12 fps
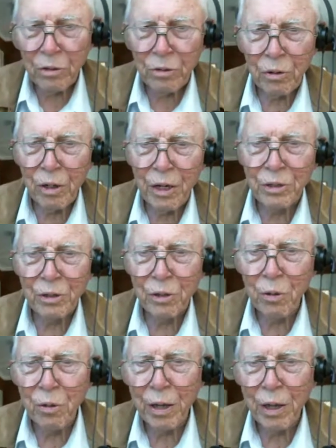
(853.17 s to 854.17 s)
So let's
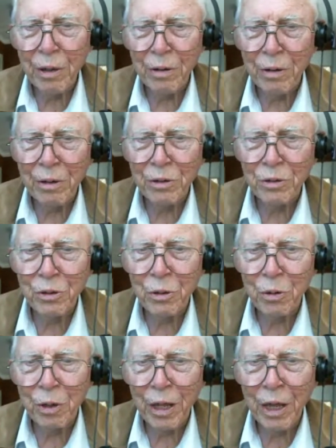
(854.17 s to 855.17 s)
go ahead and
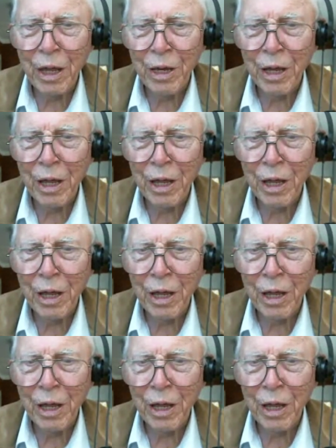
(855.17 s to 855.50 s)
show again.